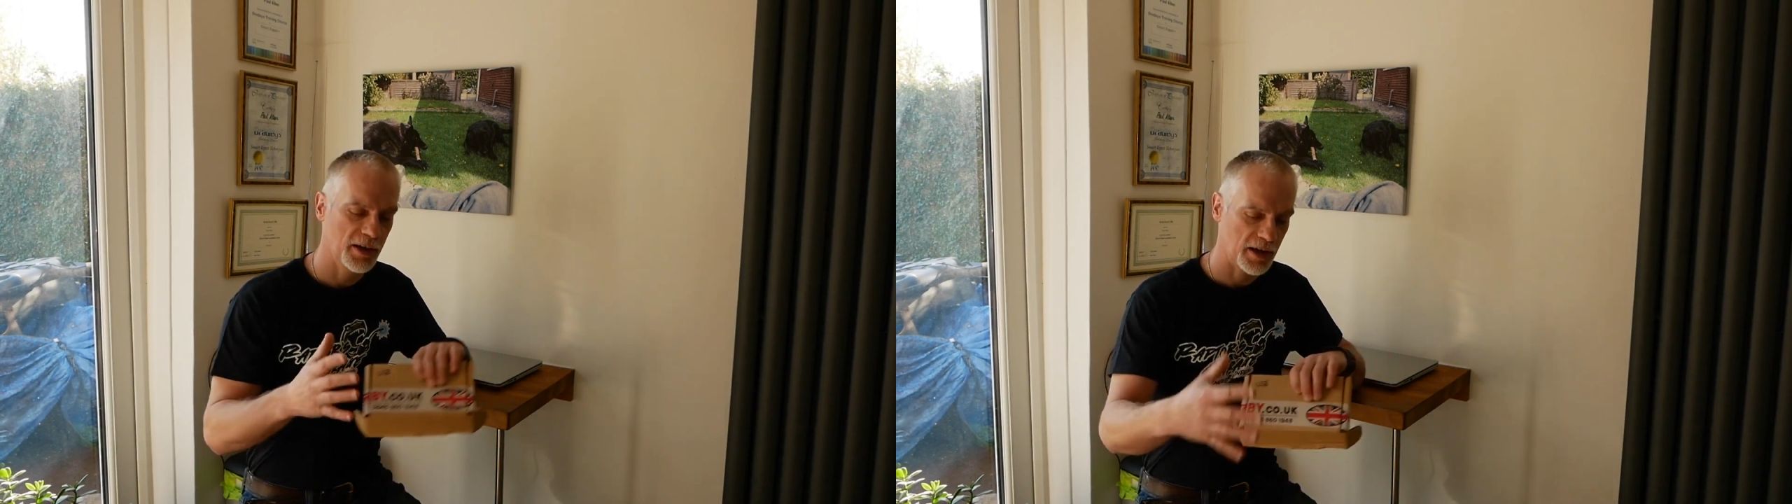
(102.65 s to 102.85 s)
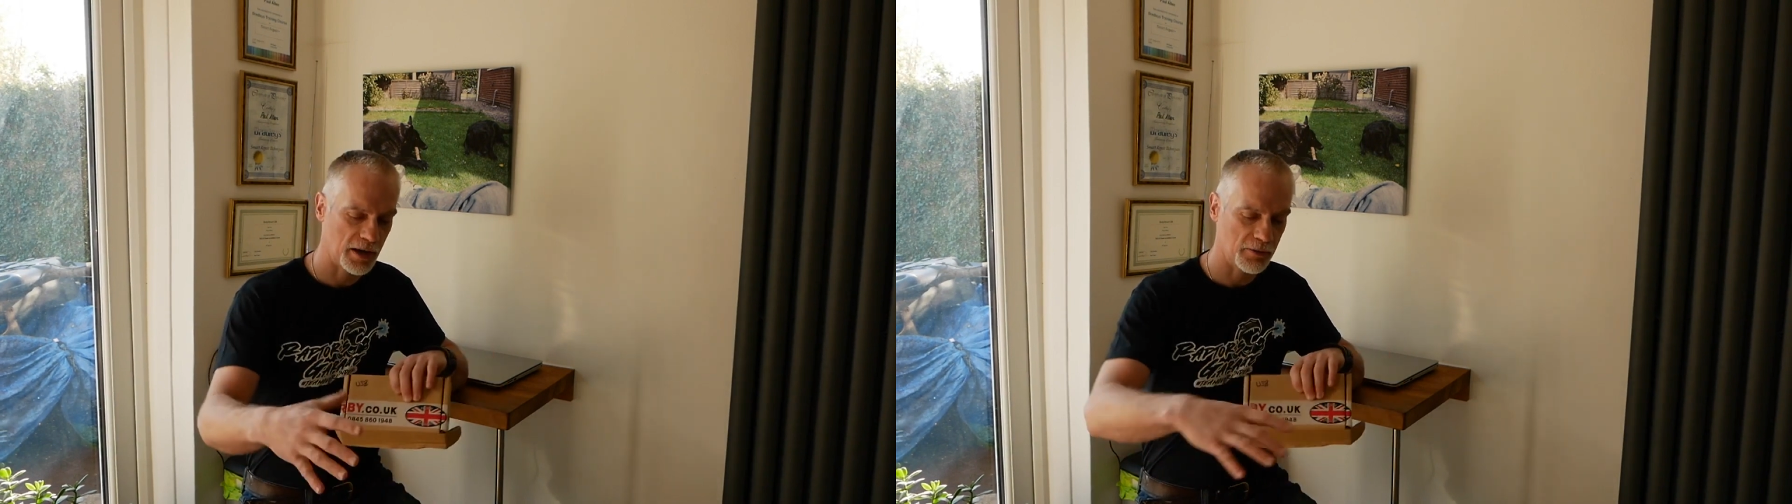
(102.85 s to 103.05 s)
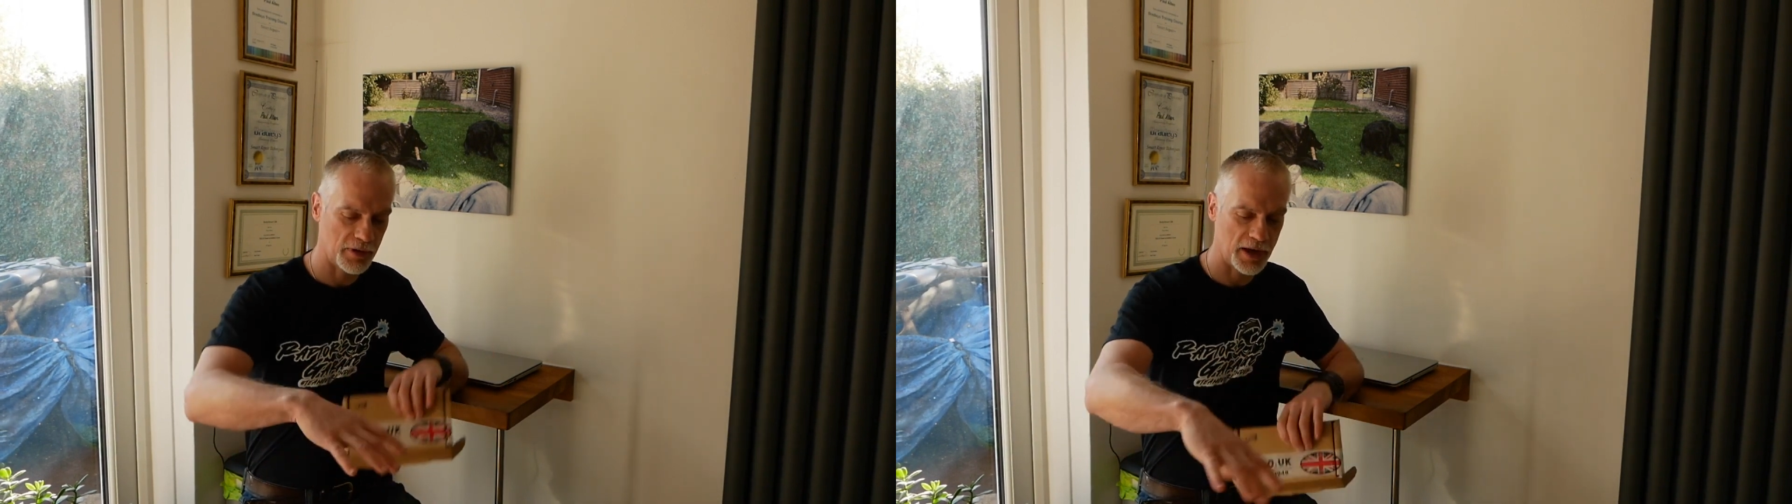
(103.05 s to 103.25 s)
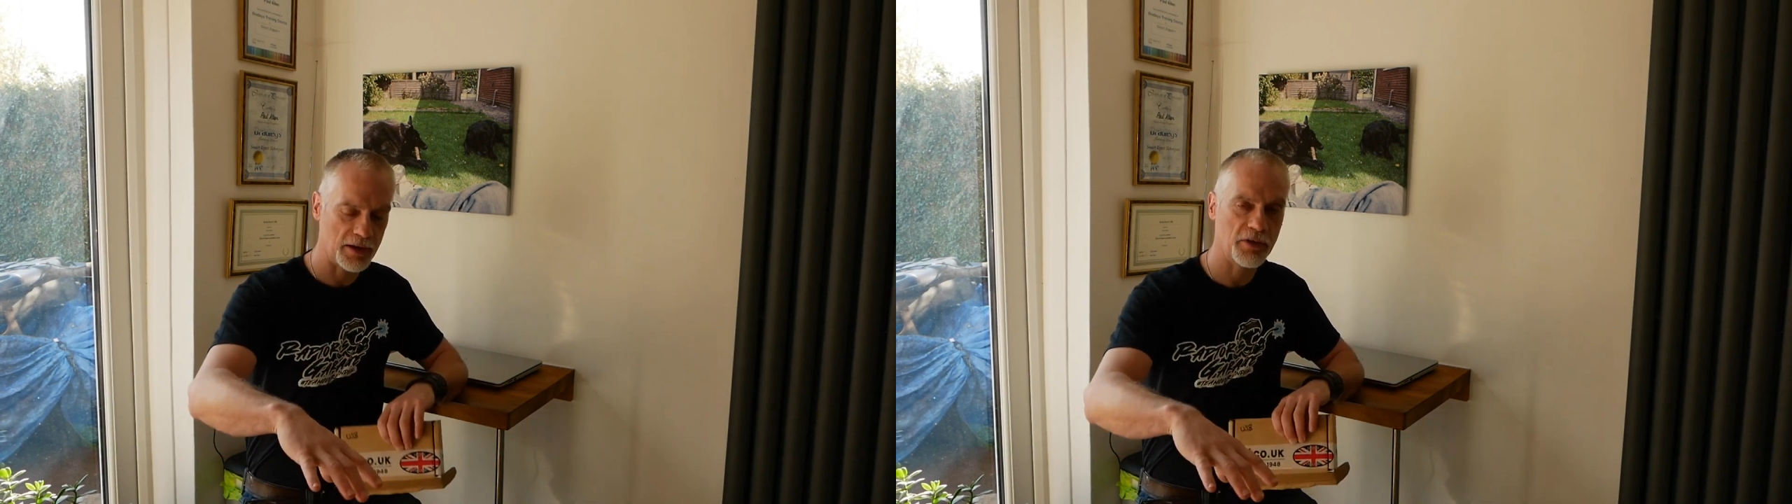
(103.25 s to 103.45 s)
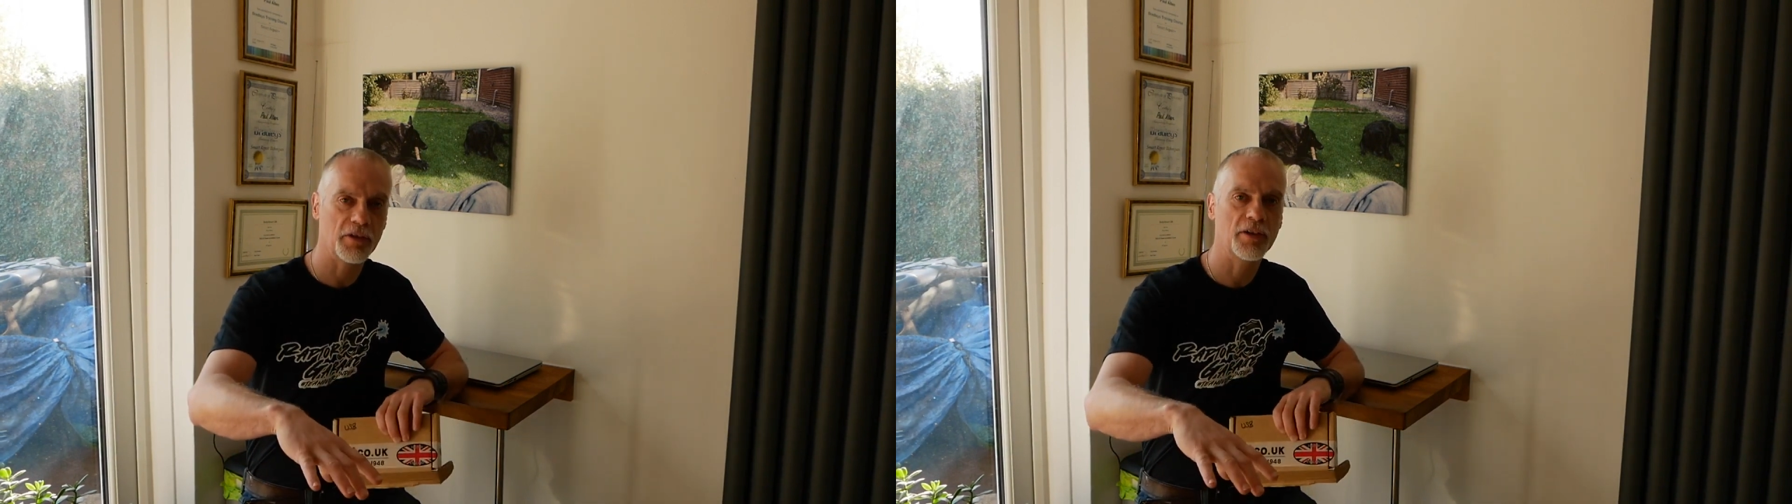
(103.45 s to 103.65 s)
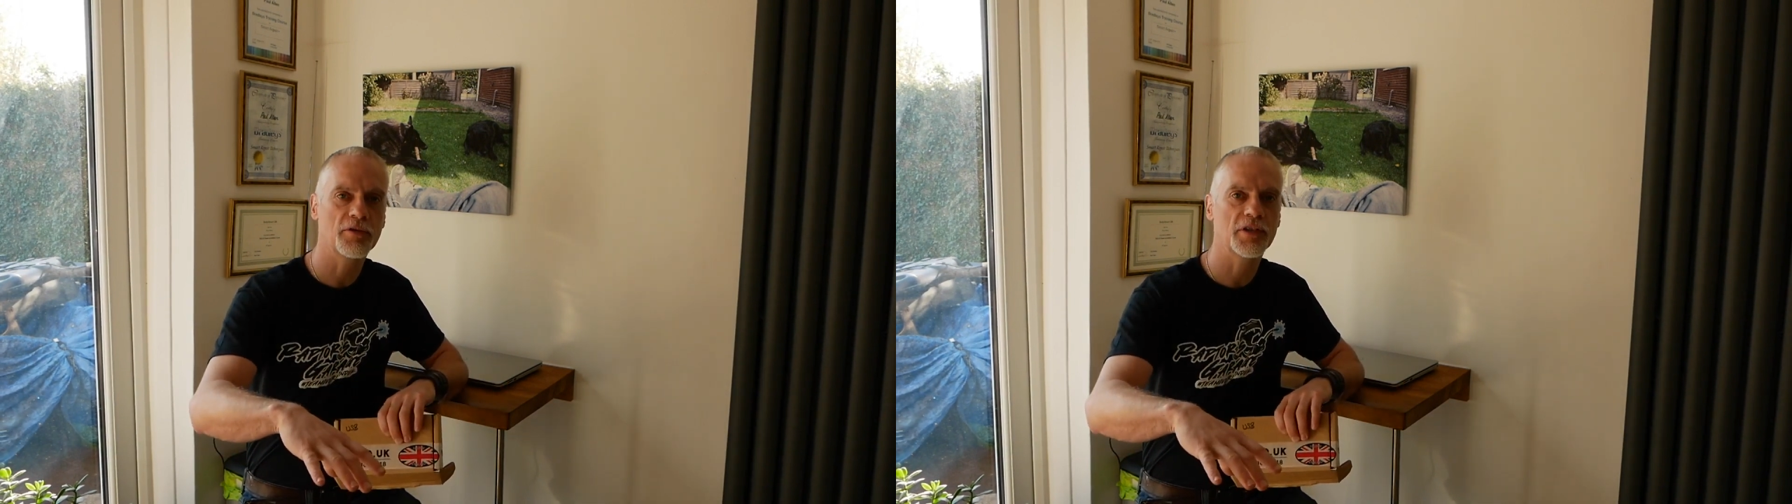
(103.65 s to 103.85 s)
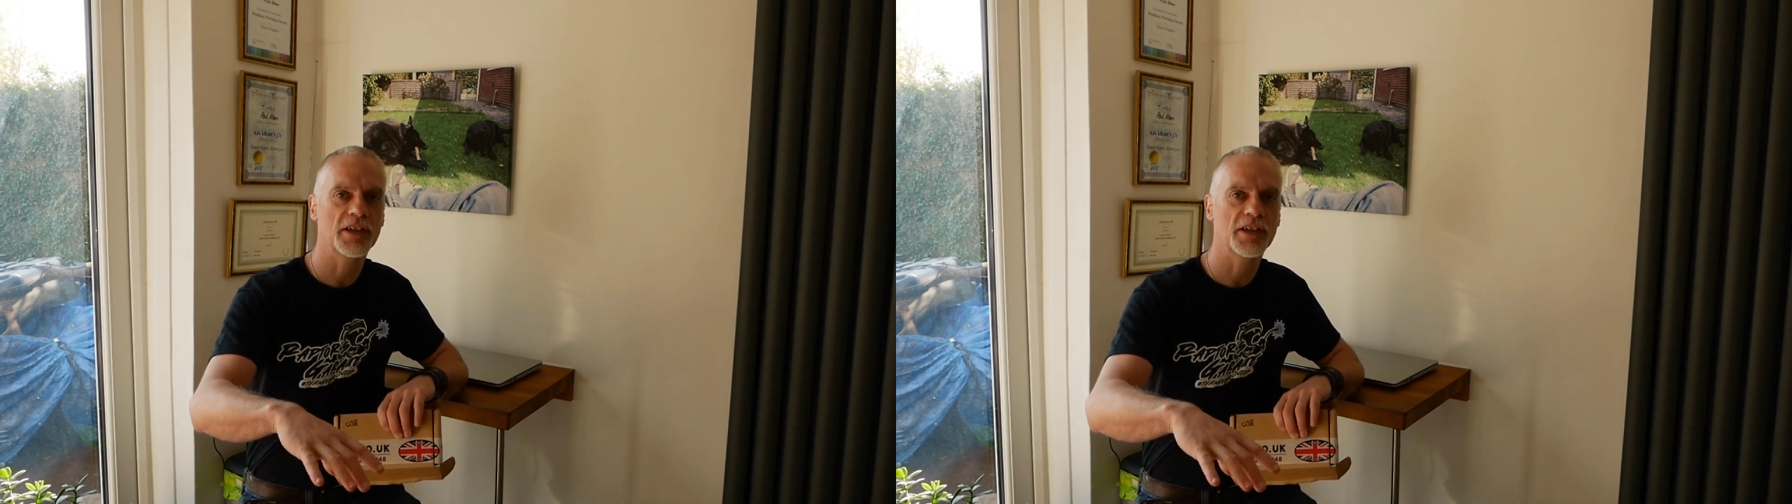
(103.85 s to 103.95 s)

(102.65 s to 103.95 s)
Now in a 300